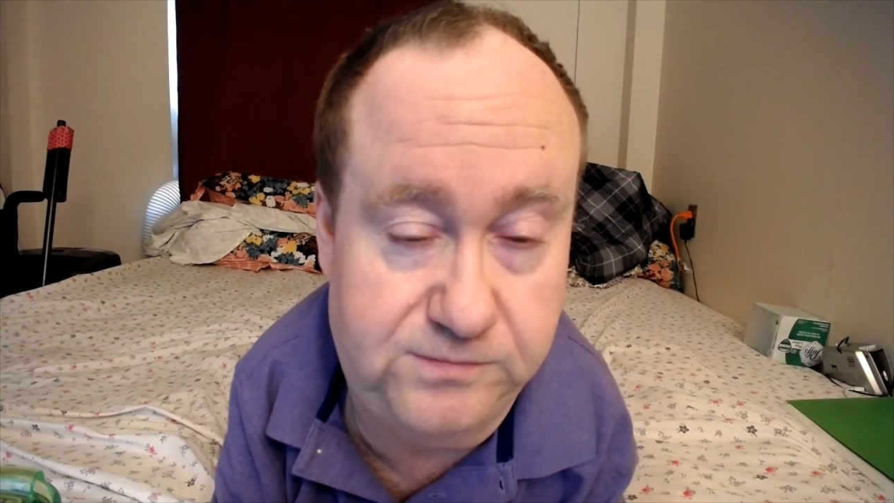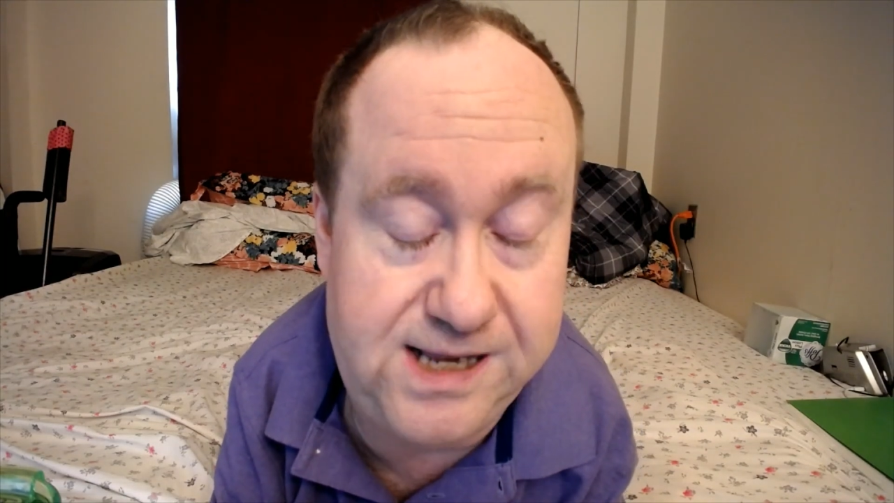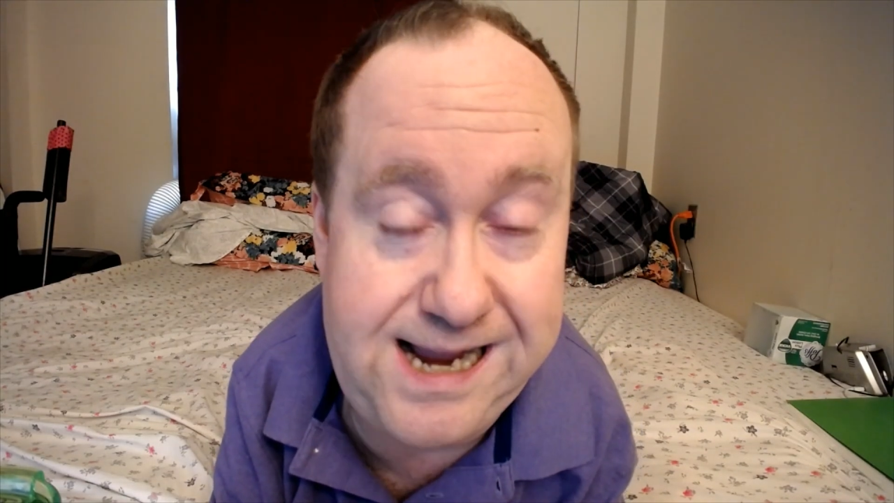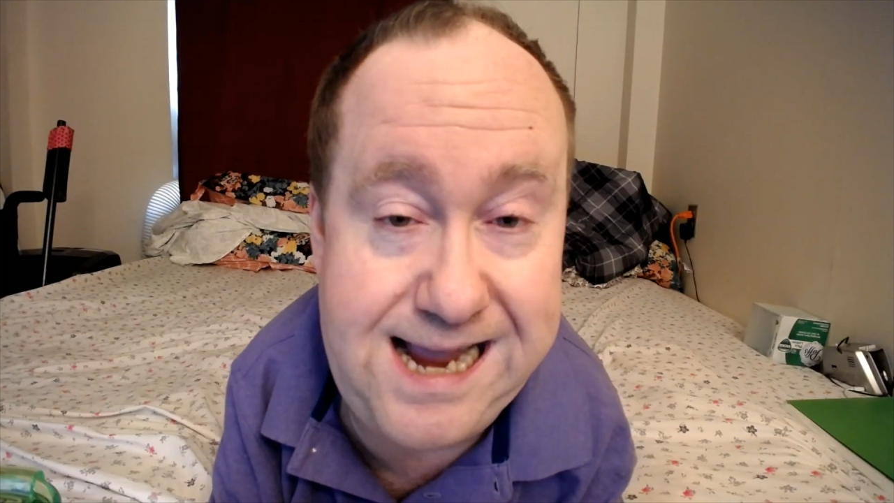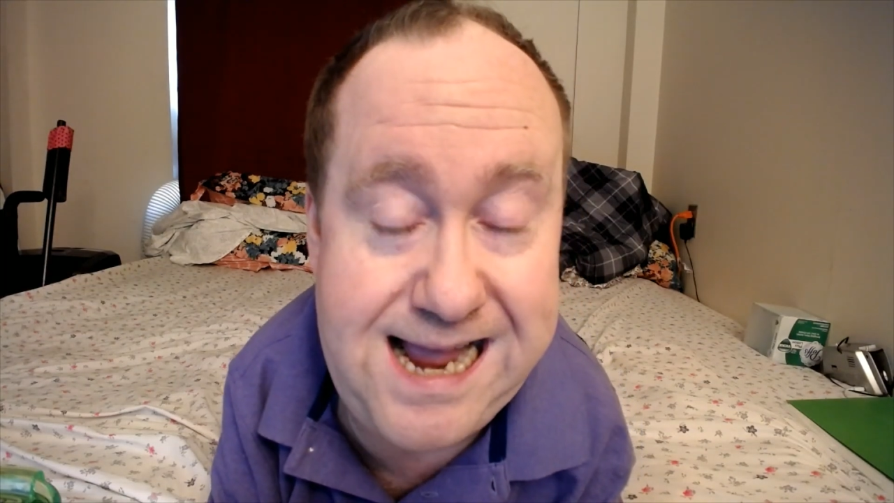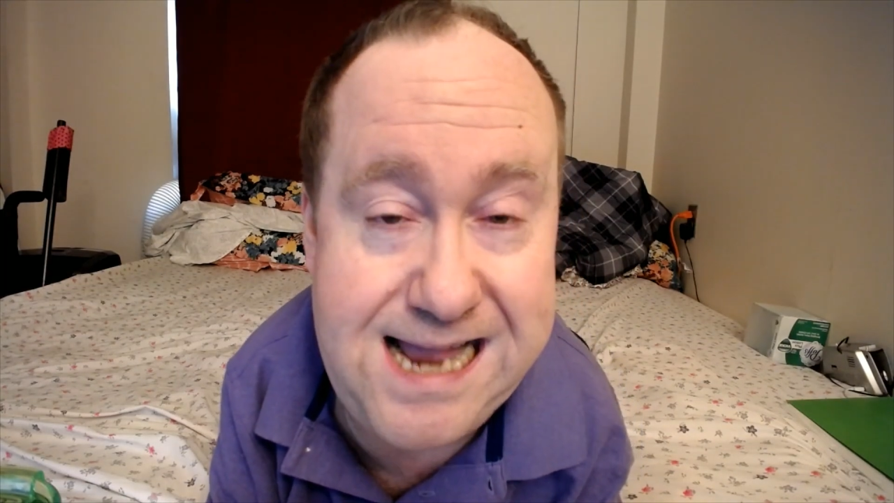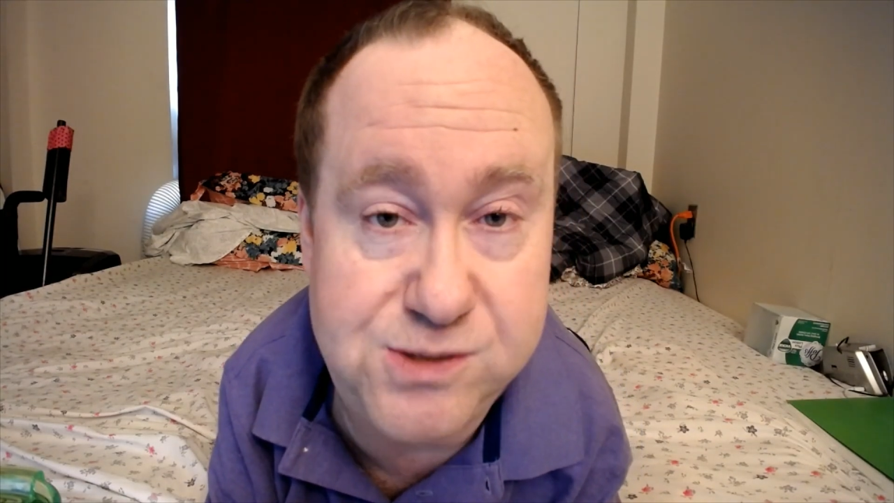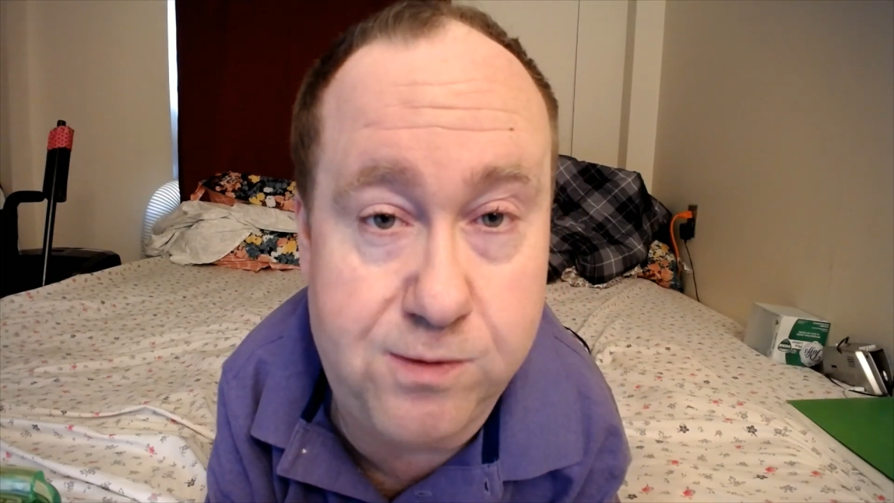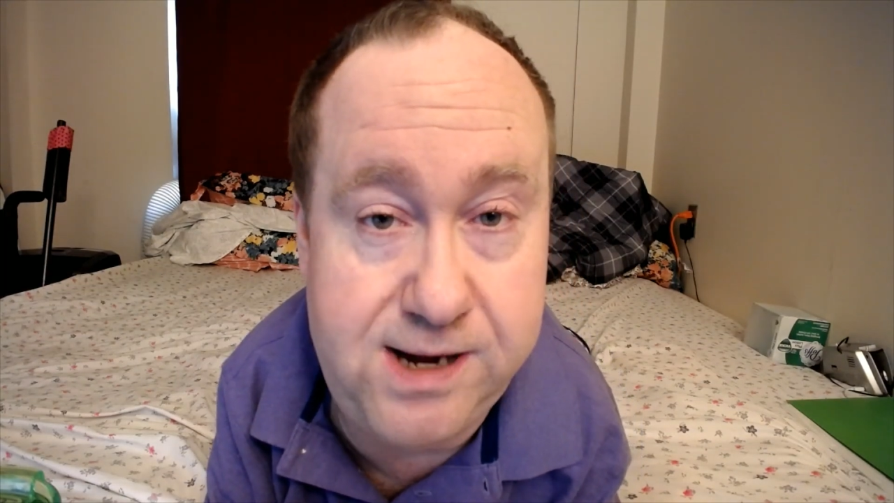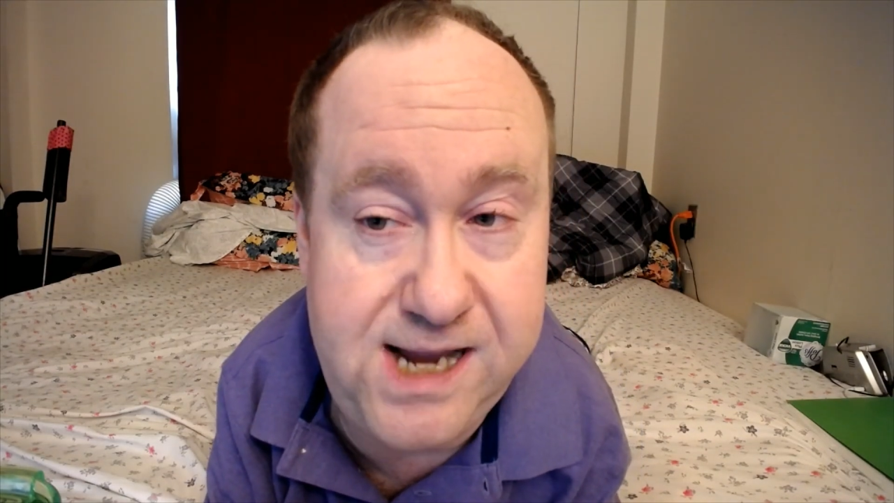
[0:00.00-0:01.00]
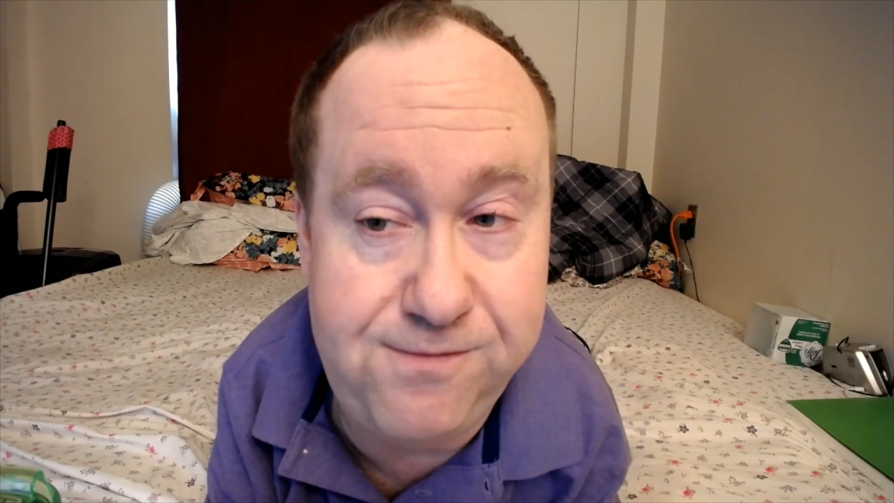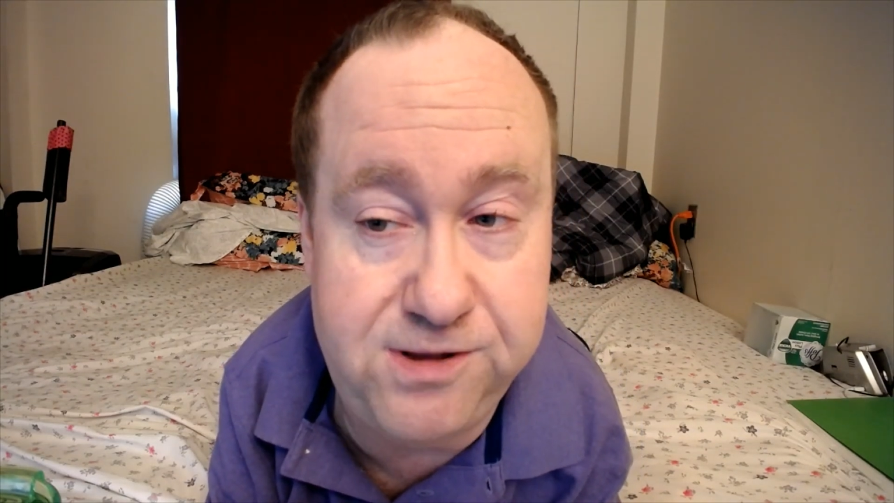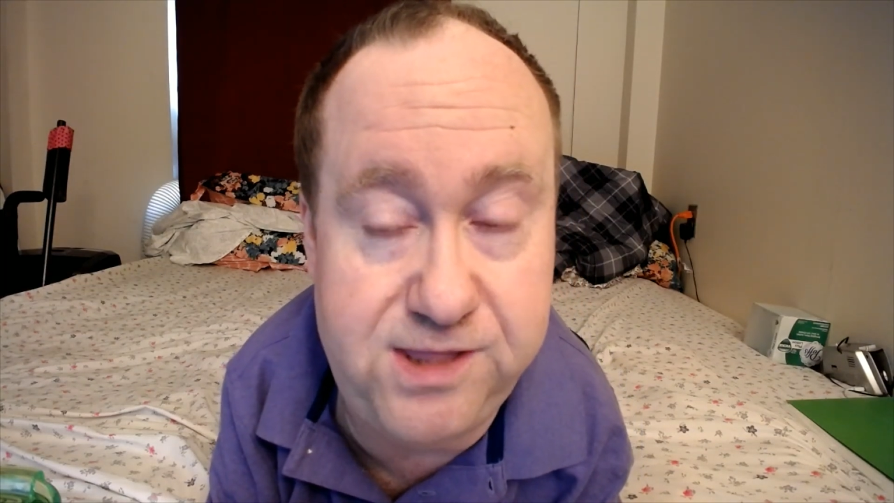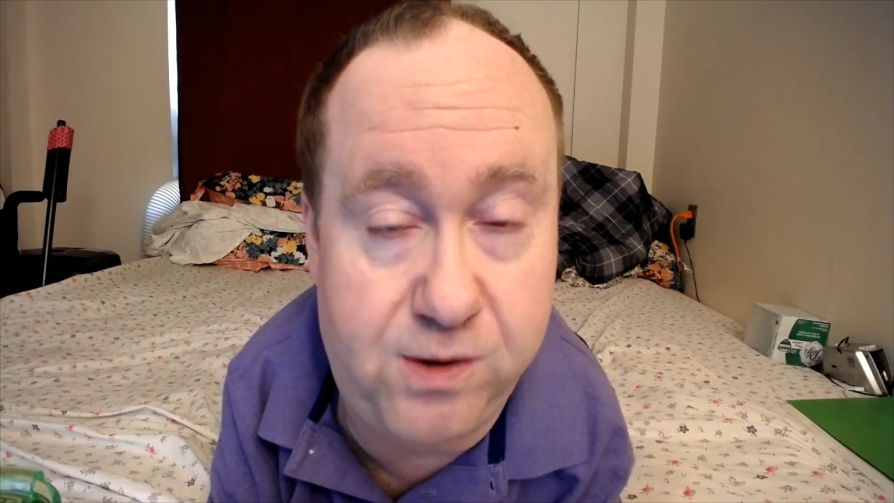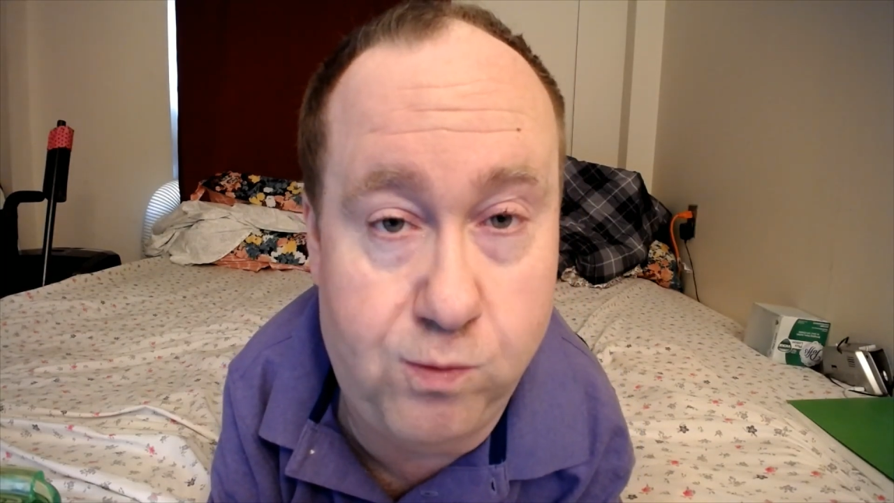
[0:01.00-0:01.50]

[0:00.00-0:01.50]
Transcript: That's why everything